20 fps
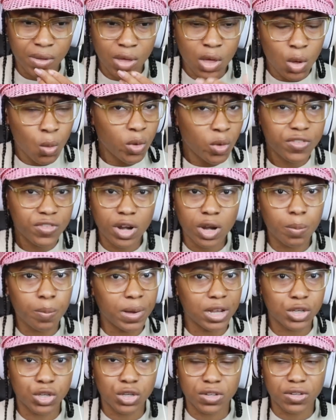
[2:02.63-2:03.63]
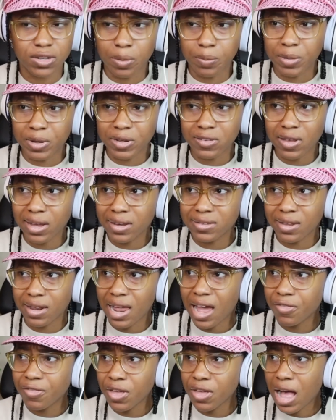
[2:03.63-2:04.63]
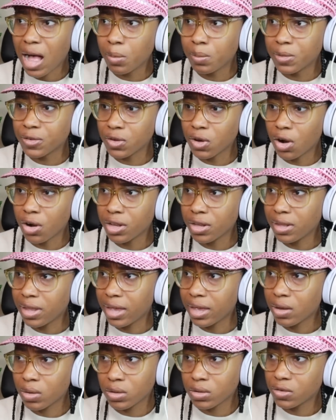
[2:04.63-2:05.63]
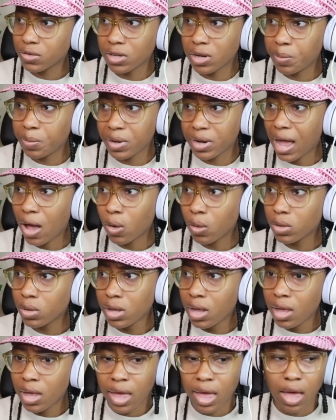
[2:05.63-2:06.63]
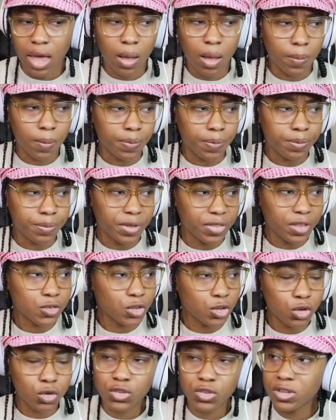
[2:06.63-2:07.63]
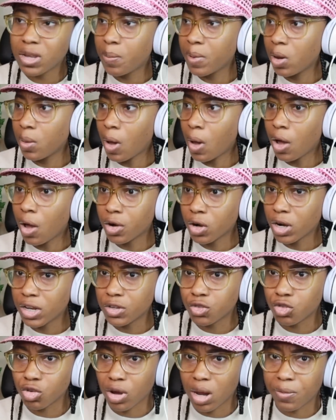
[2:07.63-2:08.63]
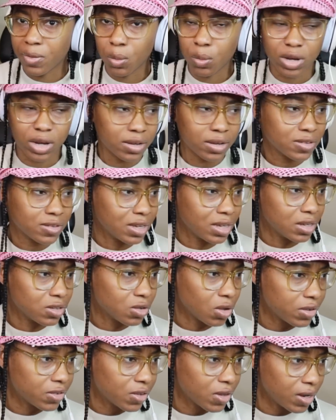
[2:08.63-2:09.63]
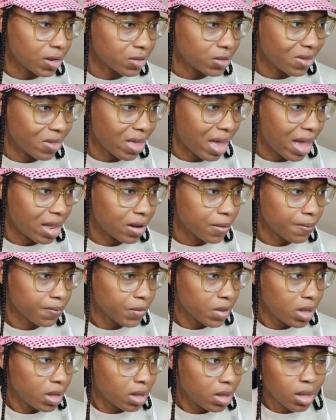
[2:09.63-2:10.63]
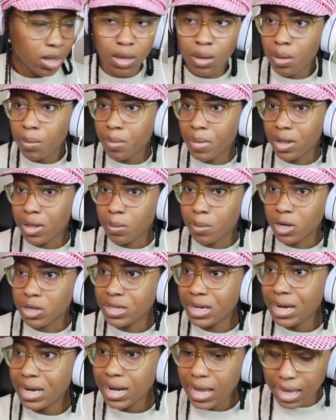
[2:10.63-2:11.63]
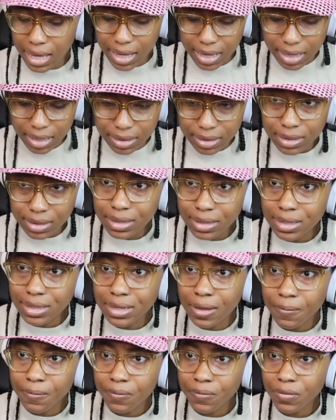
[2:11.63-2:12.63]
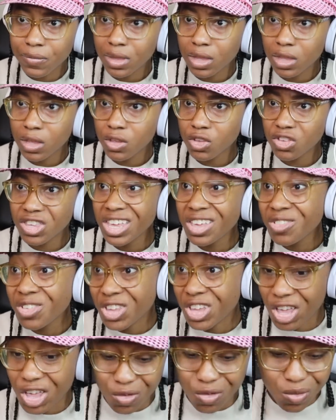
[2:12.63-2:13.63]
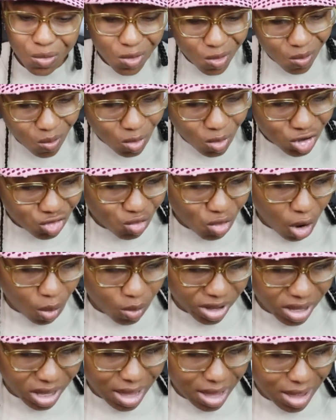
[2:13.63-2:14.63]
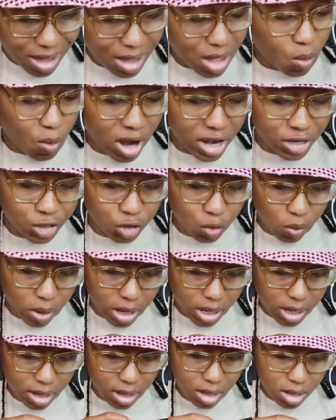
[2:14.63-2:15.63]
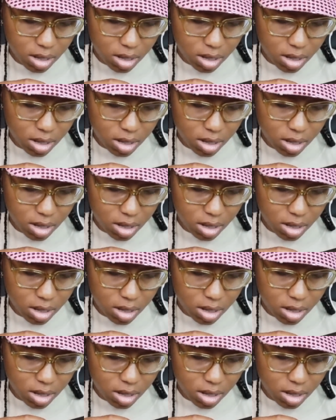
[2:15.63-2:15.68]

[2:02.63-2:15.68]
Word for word: We've done a bunch of snippets. Like I said, half the album is already like snippet out. Um, but there's a new snippet up on her Instagram that we need to see. So let's get into that. Melly Martinez. Excuse you. What's wrong with you? Why aren't you working?